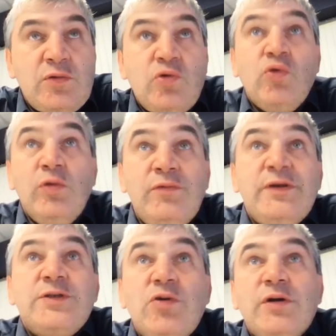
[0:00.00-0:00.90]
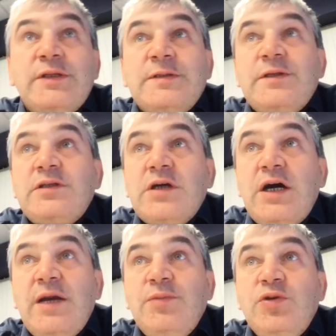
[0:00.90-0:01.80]
cool, we thought at the
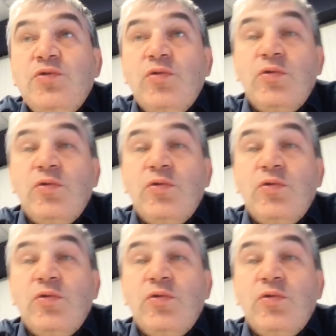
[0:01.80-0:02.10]
time,